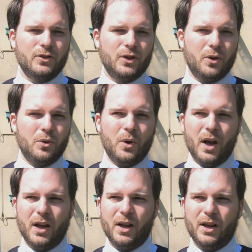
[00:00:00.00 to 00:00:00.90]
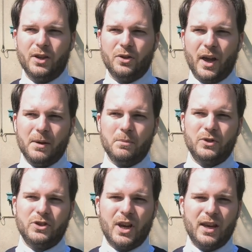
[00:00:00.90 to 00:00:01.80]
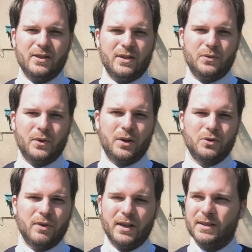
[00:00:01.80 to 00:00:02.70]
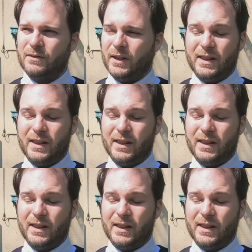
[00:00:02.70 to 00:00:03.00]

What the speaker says: So you're able to change this fragrance relatively.